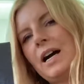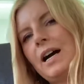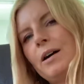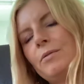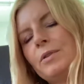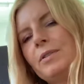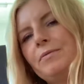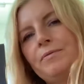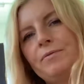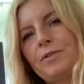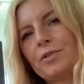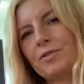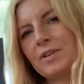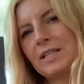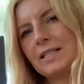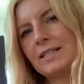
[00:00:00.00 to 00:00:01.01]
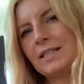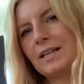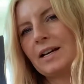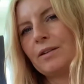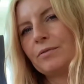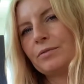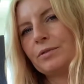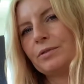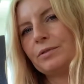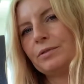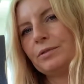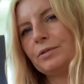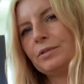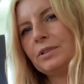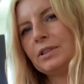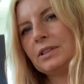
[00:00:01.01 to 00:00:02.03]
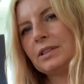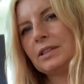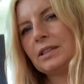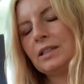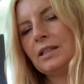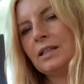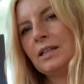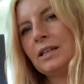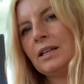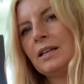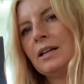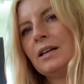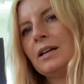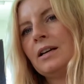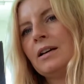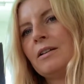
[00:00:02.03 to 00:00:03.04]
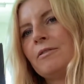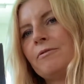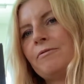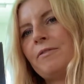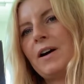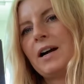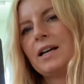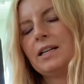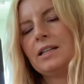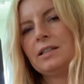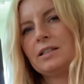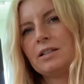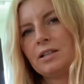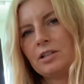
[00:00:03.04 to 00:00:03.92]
our Vorisaurus find a